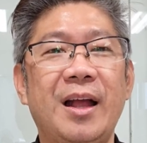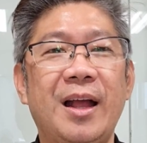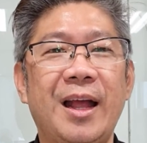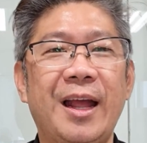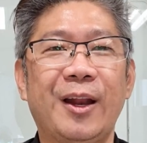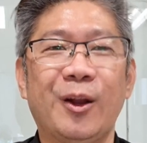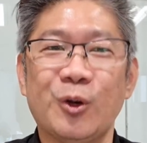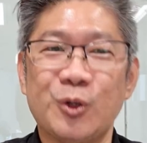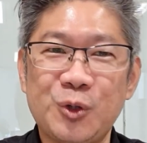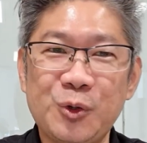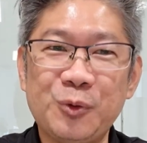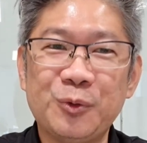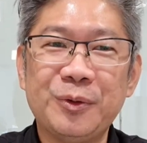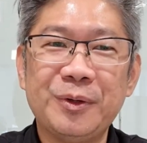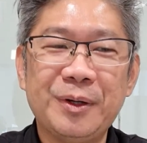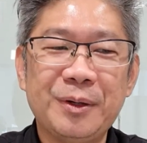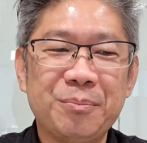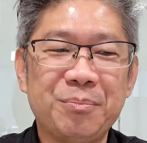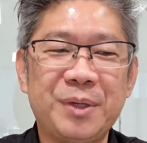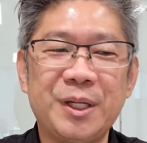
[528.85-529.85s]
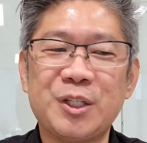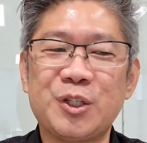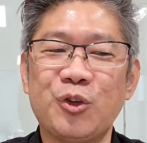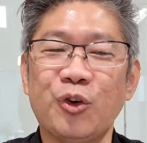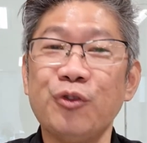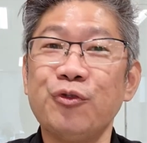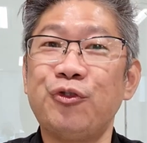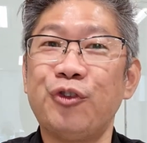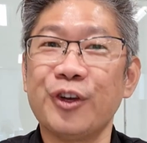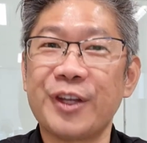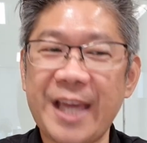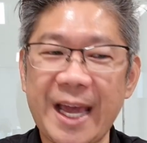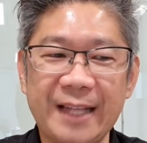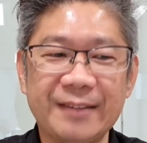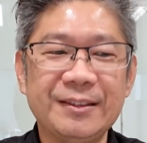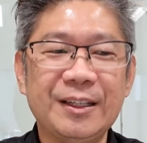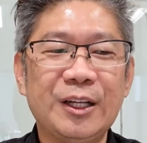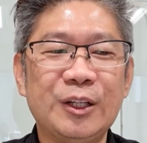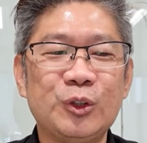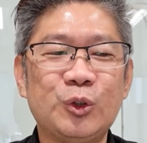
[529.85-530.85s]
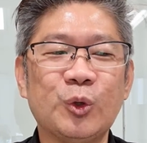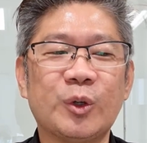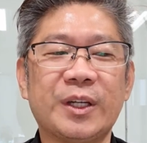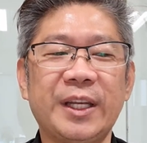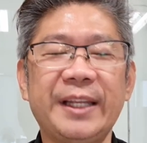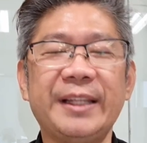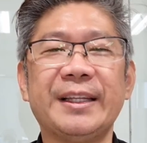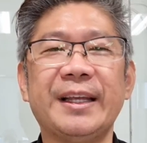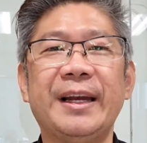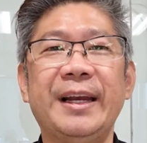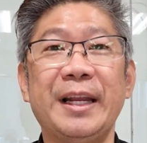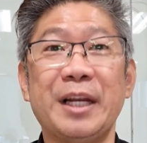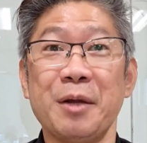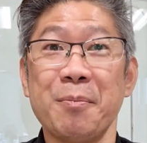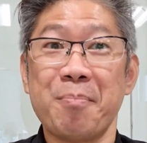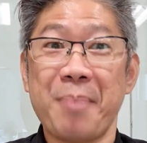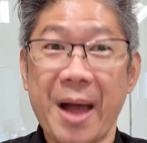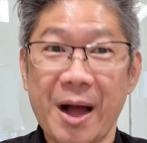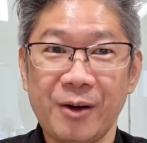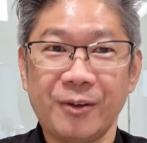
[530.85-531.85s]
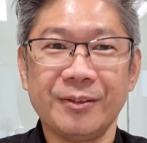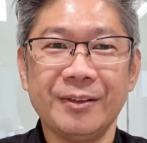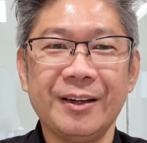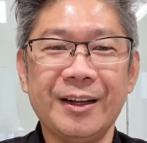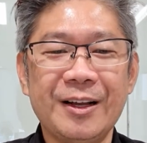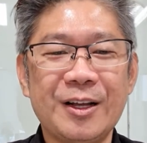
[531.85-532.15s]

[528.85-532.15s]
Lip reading: And also, please don't forget to click the little bell